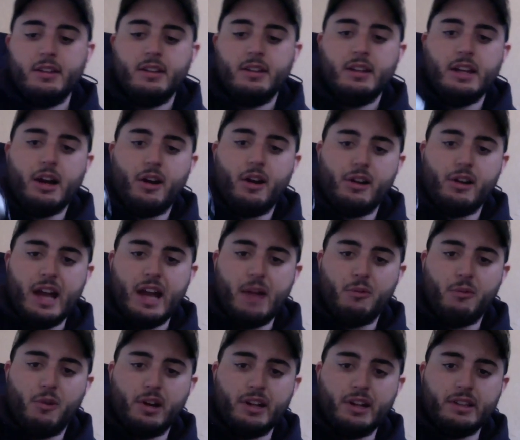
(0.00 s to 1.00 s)
I already had
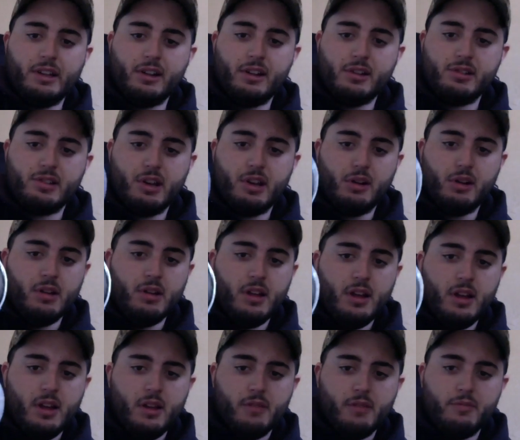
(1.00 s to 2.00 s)
one in there. So
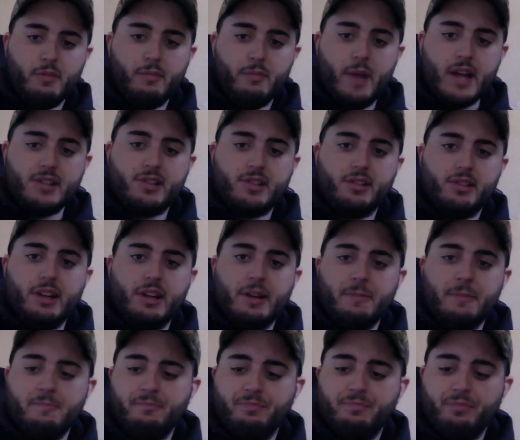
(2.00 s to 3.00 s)

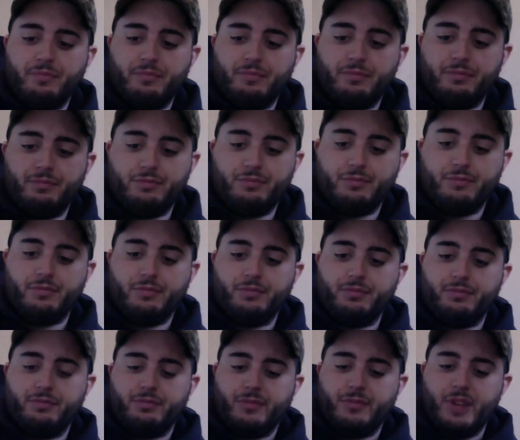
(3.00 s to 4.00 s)
basically,
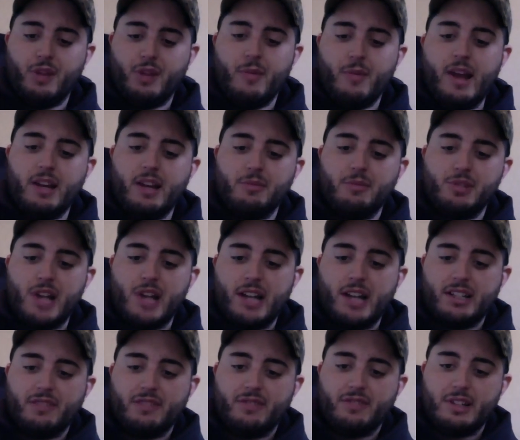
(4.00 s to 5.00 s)
your main
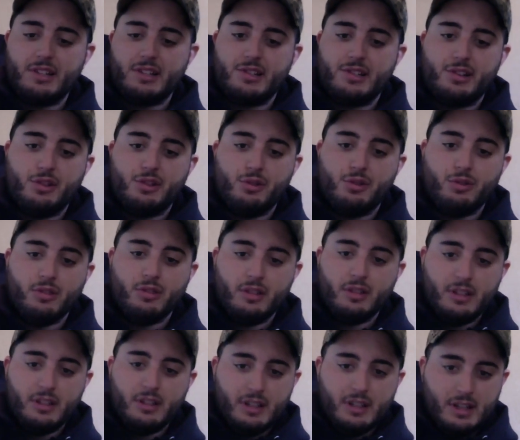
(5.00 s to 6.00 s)
objective is to
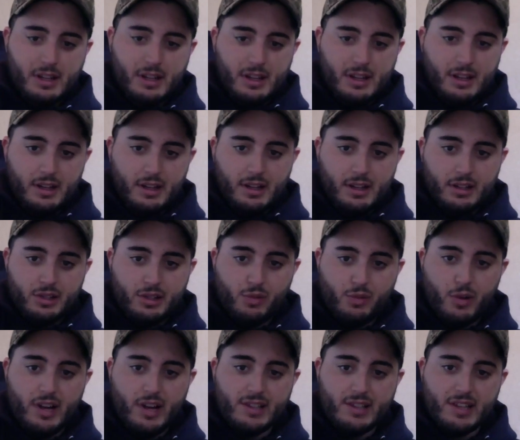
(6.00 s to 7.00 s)

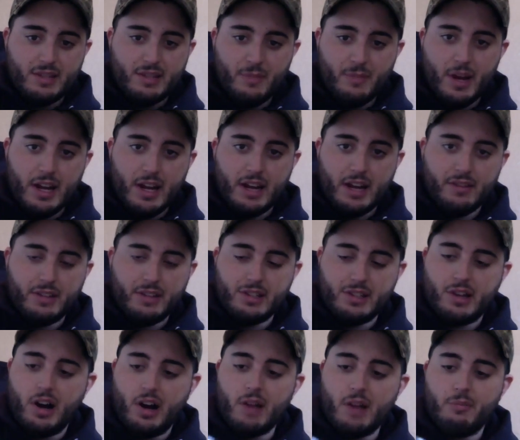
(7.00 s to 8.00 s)
squeeze as many of these
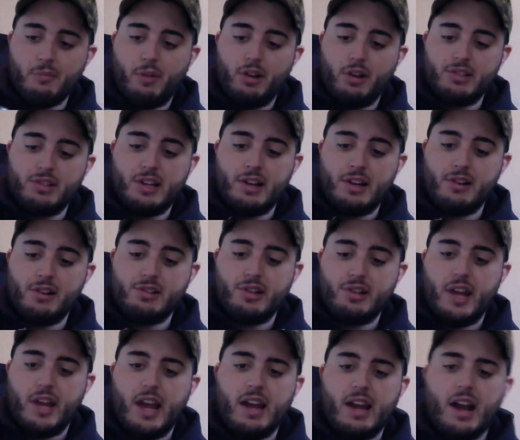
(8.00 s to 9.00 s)
cotton balls in here as you can.